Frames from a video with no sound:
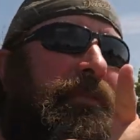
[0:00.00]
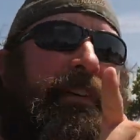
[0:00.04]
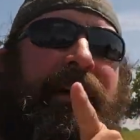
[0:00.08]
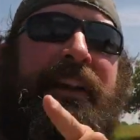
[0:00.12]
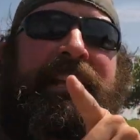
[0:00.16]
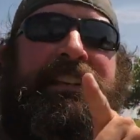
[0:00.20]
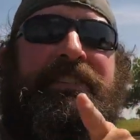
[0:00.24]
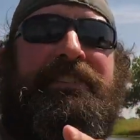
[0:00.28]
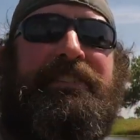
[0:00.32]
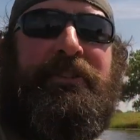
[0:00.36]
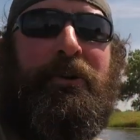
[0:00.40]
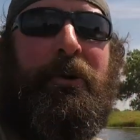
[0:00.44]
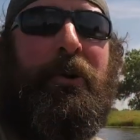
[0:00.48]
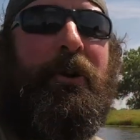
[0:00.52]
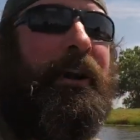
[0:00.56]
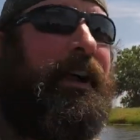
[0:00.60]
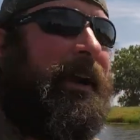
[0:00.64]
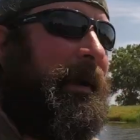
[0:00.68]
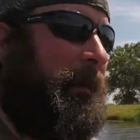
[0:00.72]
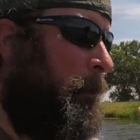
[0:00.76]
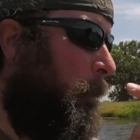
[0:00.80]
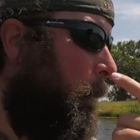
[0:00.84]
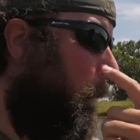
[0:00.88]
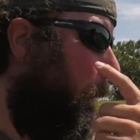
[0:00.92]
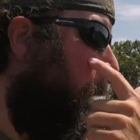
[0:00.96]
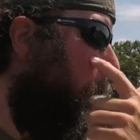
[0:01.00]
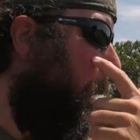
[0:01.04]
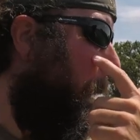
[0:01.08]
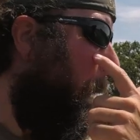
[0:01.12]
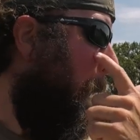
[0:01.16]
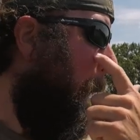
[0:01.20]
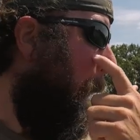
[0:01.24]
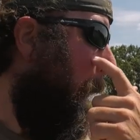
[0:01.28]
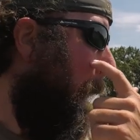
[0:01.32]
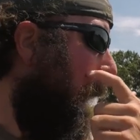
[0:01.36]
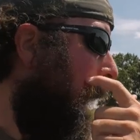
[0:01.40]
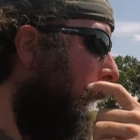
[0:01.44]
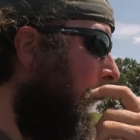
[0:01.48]
Funny story.
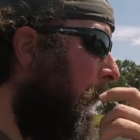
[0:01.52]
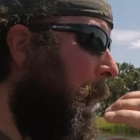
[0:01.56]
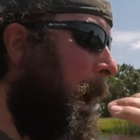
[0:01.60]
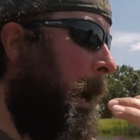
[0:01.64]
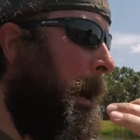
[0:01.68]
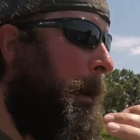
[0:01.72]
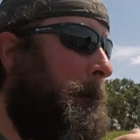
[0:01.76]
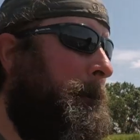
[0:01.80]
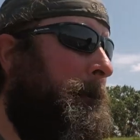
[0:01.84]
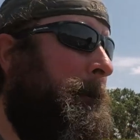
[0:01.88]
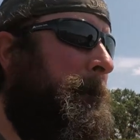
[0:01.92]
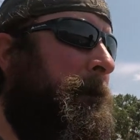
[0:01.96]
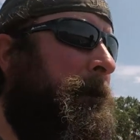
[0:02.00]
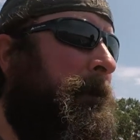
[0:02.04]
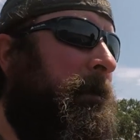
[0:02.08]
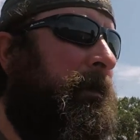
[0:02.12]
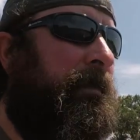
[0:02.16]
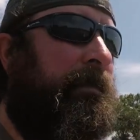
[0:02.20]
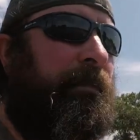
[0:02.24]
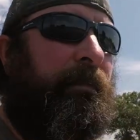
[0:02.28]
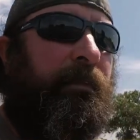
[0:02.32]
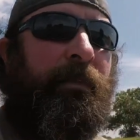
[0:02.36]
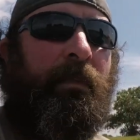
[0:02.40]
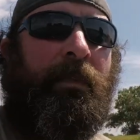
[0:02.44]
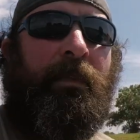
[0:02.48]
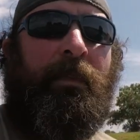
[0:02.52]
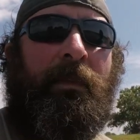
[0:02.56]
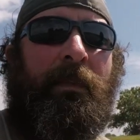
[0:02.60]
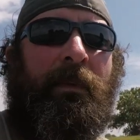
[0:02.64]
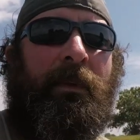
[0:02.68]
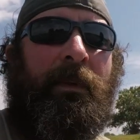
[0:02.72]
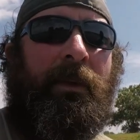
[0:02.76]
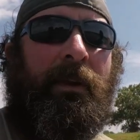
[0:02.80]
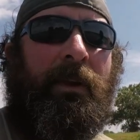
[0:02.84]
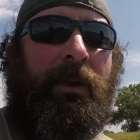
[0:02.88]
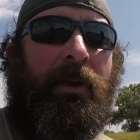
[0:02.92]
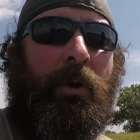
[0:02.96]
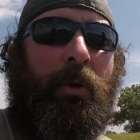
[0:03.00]
Um,
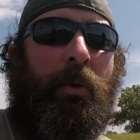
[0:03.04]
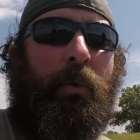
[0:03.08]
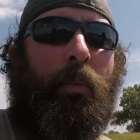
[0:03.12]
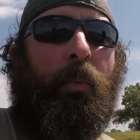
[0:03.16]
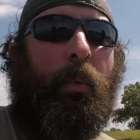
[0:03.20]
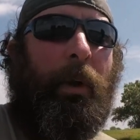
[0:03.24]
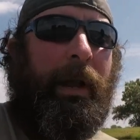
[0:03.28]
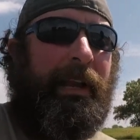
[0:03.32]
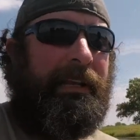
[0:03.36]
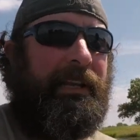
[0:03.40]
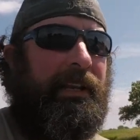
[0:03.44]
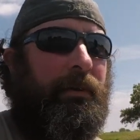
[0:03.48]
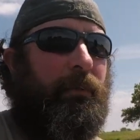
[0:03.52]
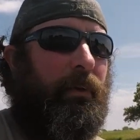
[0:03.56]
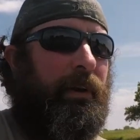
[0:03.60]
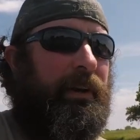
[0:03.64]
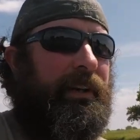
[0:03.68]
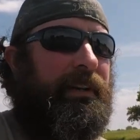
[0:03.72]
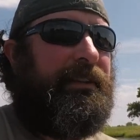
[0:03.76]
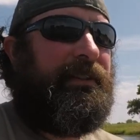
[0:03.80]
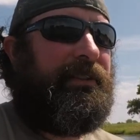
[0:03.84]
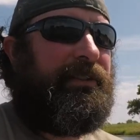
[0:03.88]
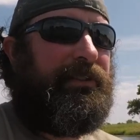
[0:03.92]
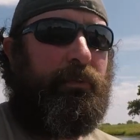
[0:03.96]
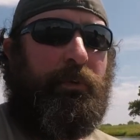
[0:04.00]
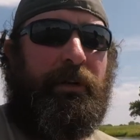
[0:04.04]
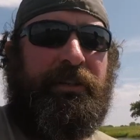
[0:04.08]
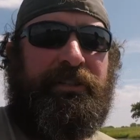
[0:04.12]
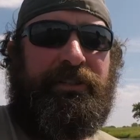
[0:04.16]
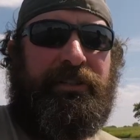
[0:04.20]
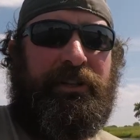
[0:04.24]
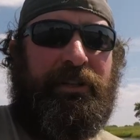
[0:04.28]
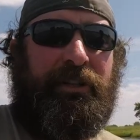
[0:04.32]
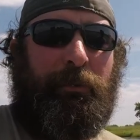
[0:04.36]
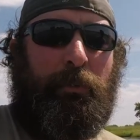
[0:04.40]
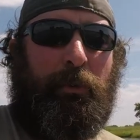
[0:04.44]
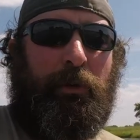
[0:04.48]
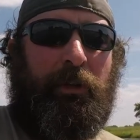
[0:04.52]
Wendy wanted to
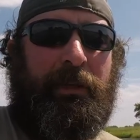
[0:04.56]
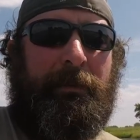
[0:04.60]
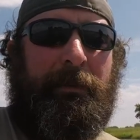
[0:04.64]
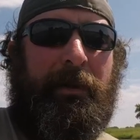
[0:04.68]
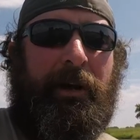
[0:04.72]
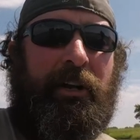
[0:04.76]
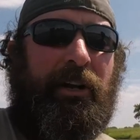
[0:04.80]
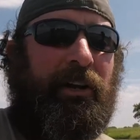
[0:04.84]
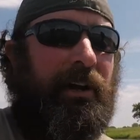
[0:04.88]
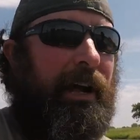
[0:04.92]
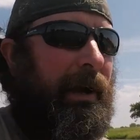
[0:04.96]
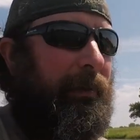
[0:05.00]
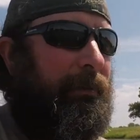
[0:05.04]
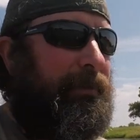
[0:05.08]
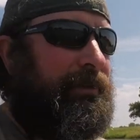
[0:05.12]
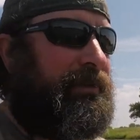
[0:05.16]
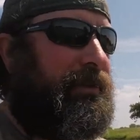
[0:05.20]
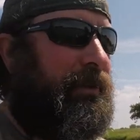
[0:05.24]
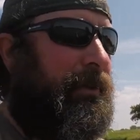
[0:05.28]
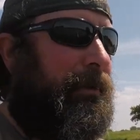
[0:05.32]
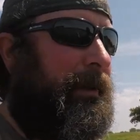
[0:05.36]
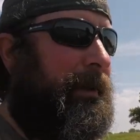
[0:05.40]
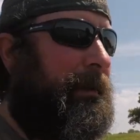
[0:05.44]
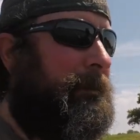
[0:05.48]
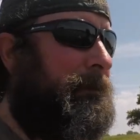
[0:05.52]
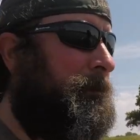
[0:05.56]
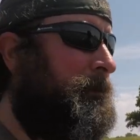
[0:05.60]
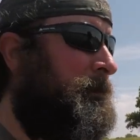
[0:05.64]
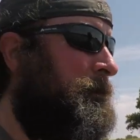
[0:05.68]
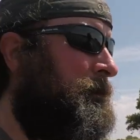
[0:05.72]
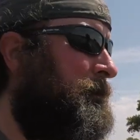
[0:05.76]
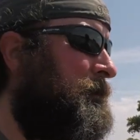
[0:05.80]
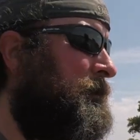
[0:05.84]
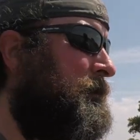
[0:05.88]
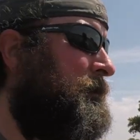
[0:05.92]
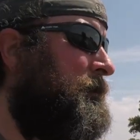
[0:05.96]
switch to the woolly bugger I was throwing,